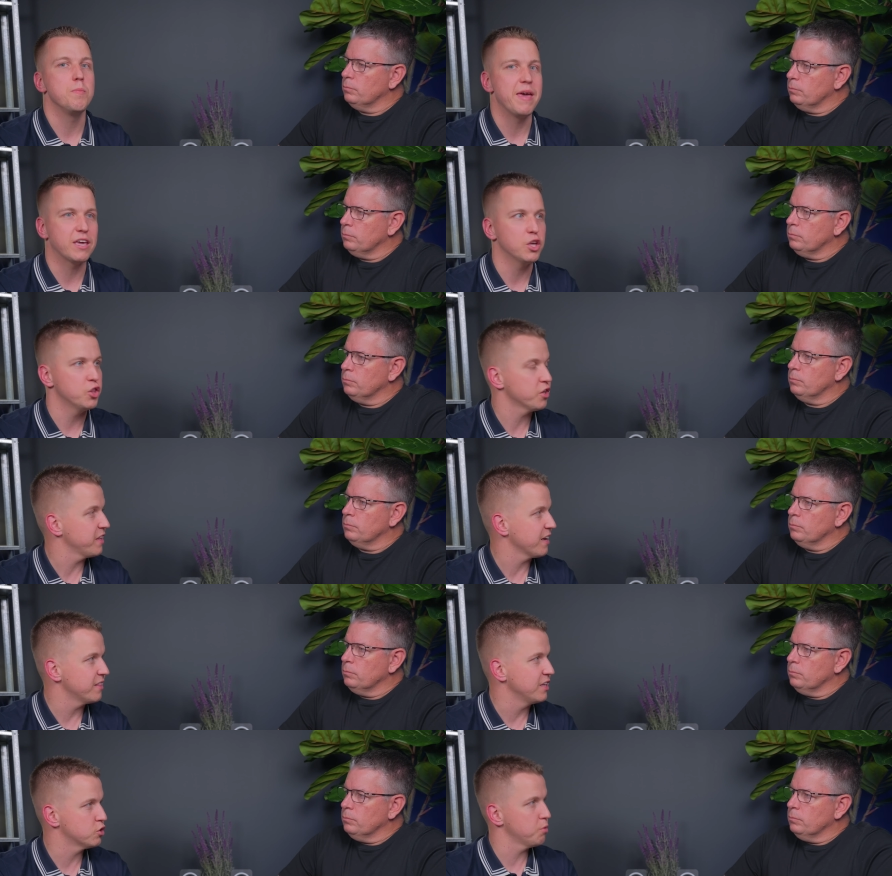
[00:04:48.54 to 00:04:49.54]
Speaker 1: to make it look
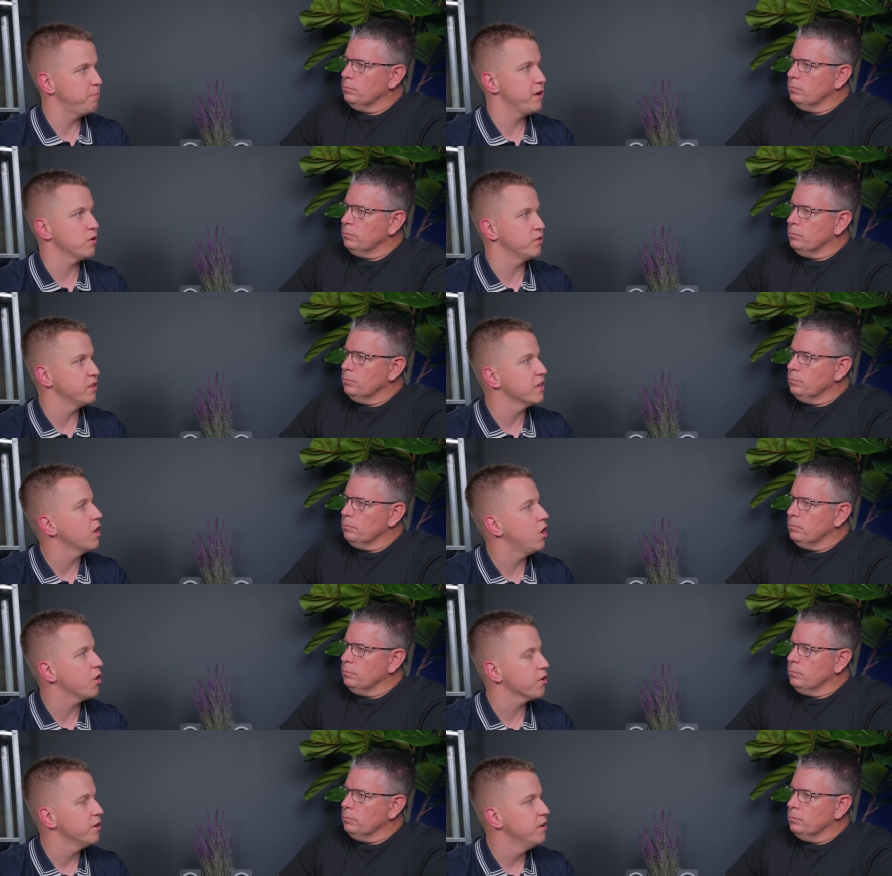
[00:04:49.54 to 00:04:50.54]
like things are better than they
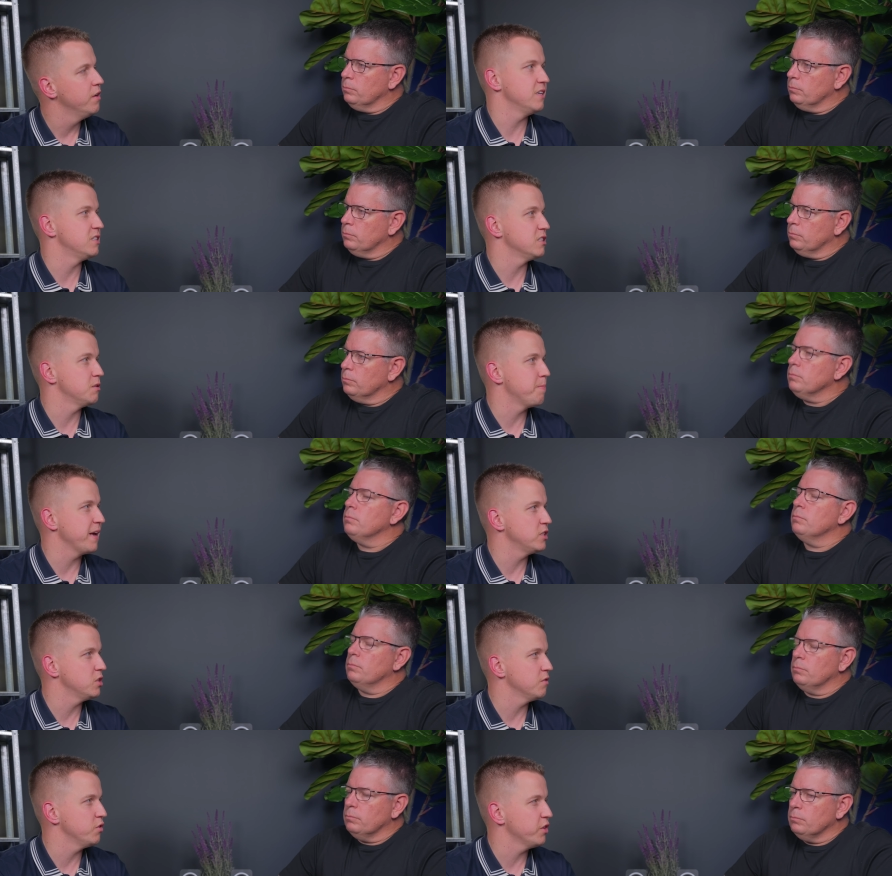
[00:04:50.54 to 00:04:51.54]
are in
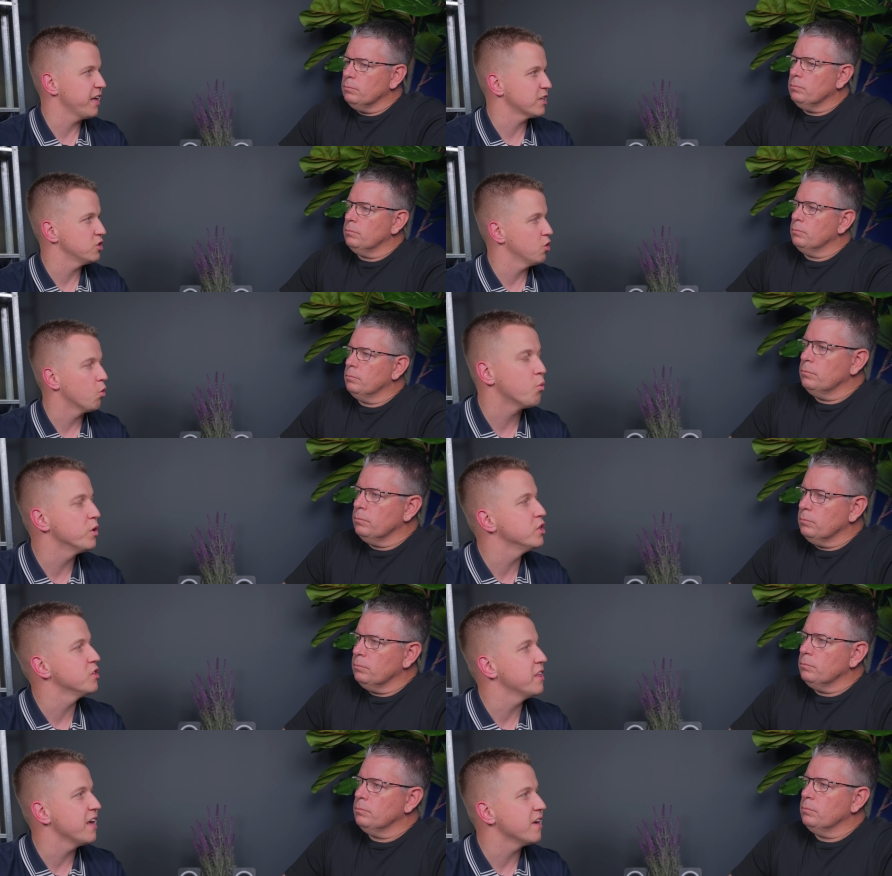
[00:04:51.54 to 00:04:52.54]
anticipation of the election? Or what
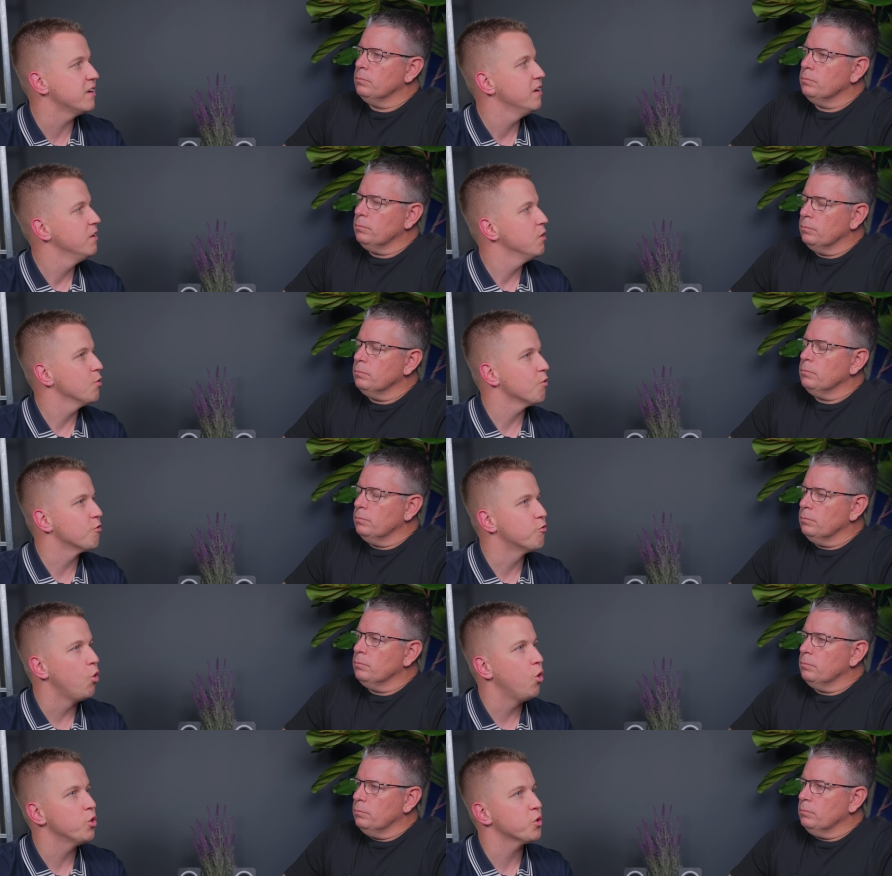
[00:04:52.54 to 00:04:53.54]
do you think
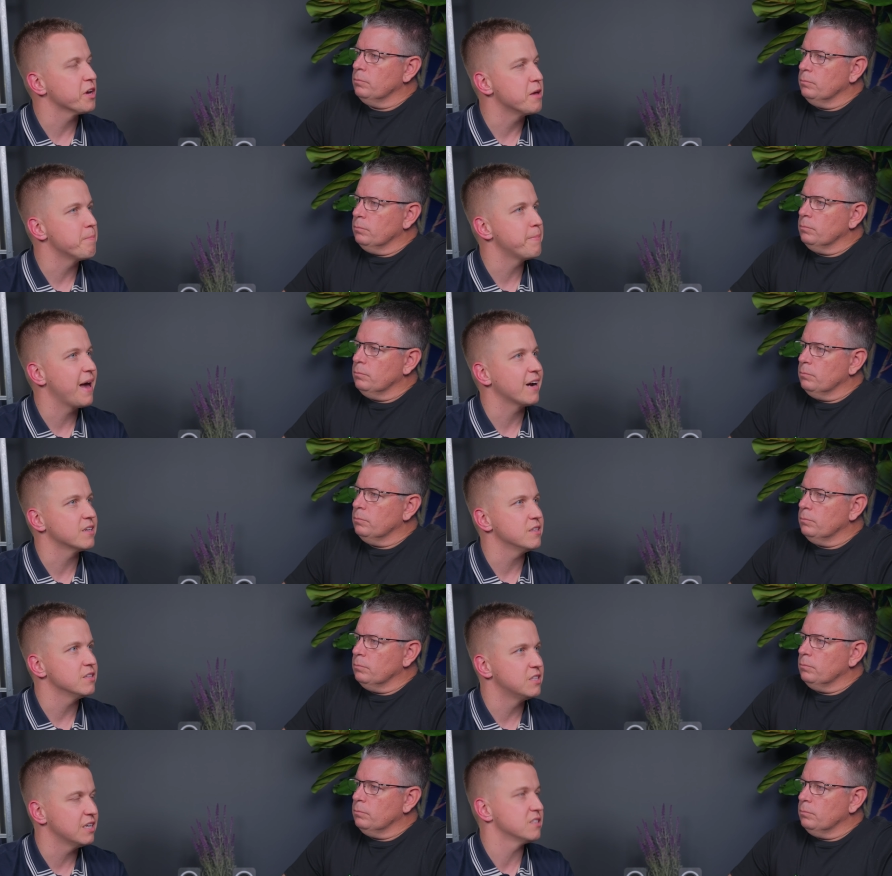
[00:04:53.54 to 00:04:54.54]
role or
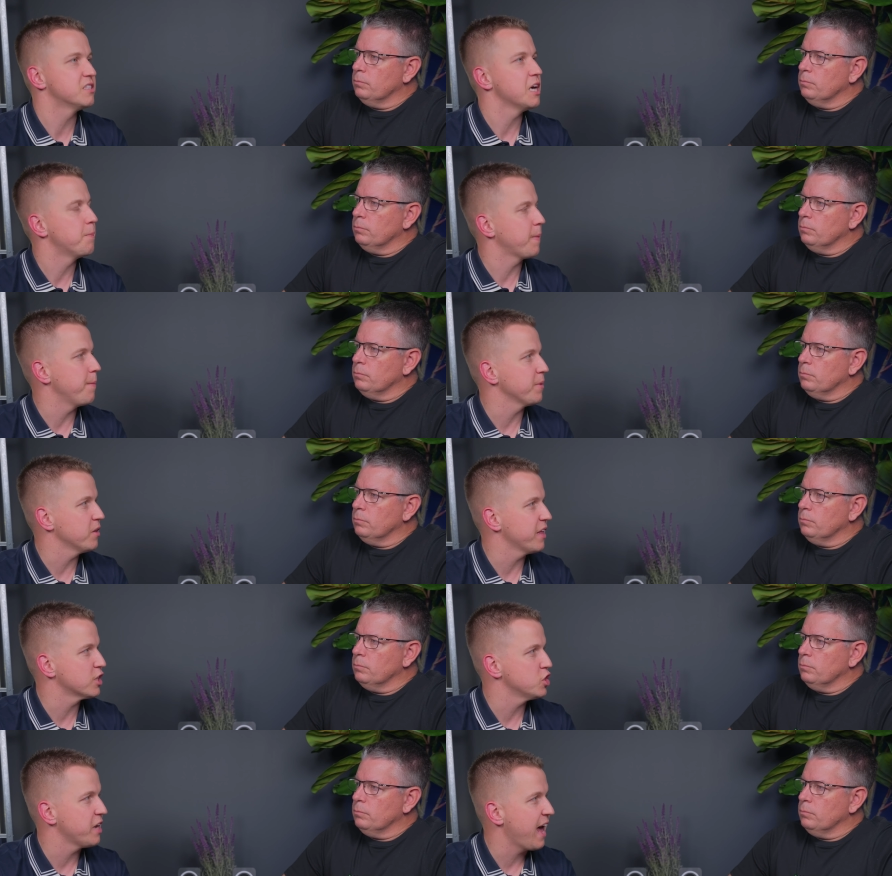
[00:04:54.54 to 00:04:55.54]
impact does the upcoming
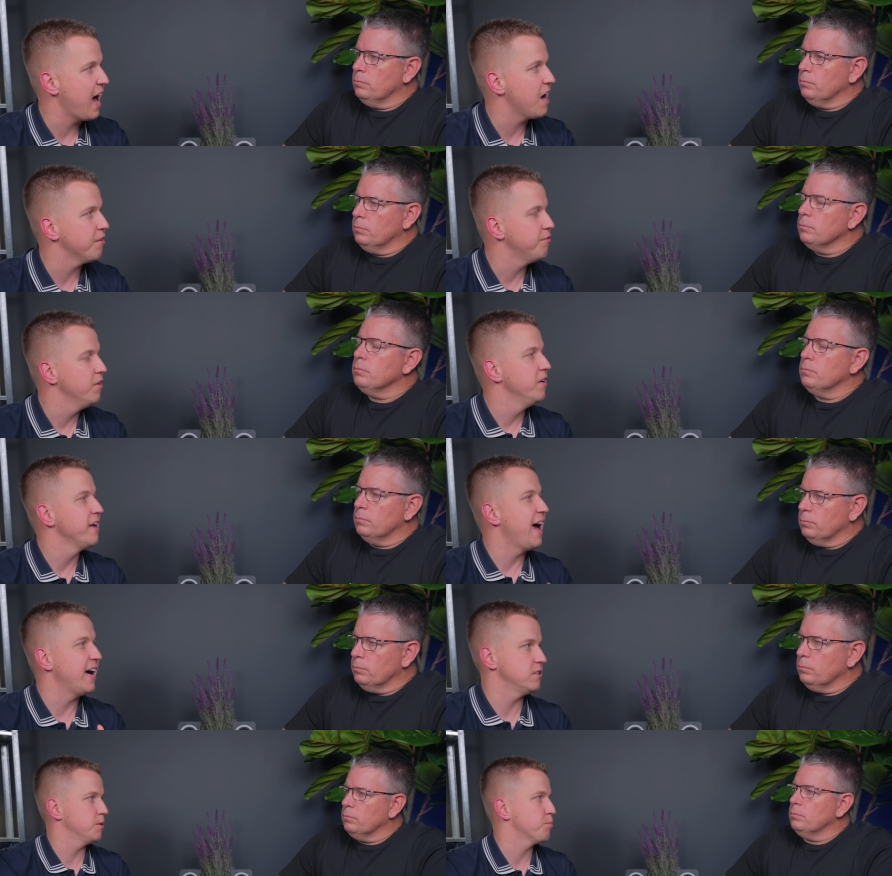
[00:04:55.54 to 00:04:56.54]
election have
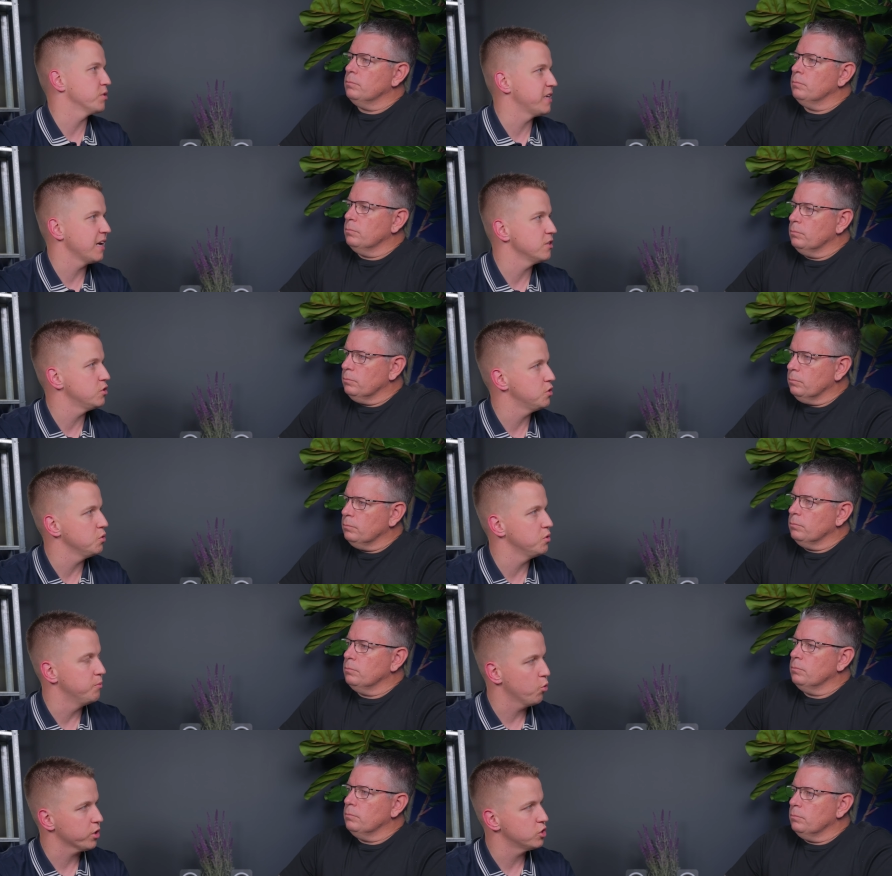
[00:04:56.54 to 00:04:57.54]
as it pertains to
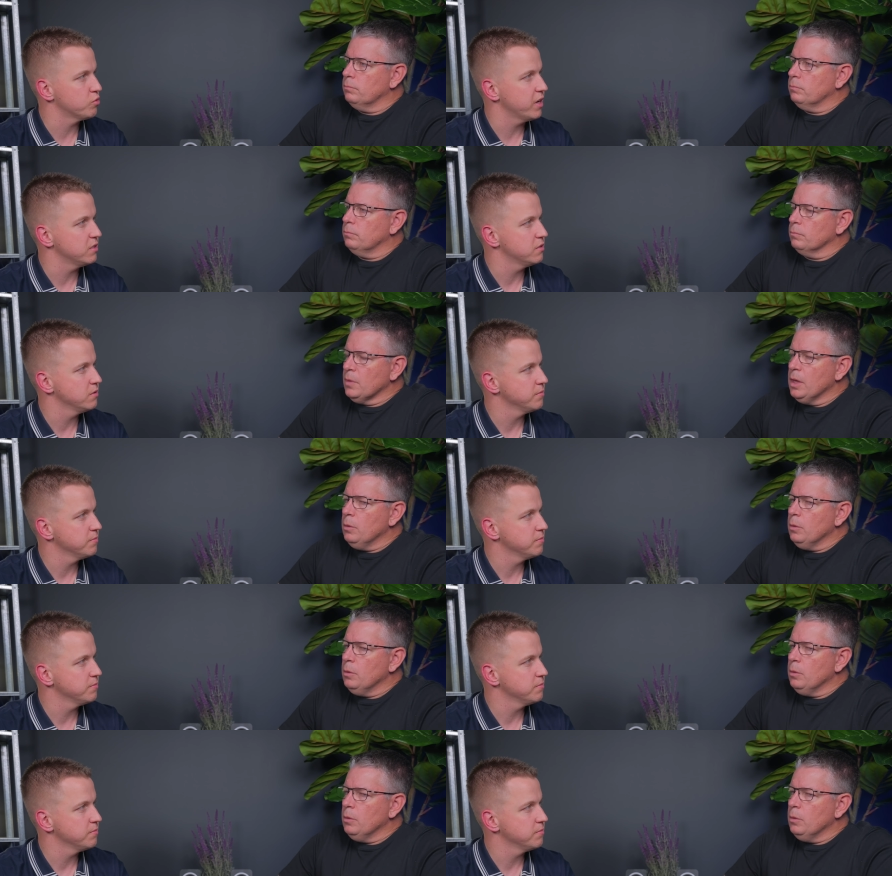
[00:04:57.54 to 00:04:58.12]
the mortgage rates?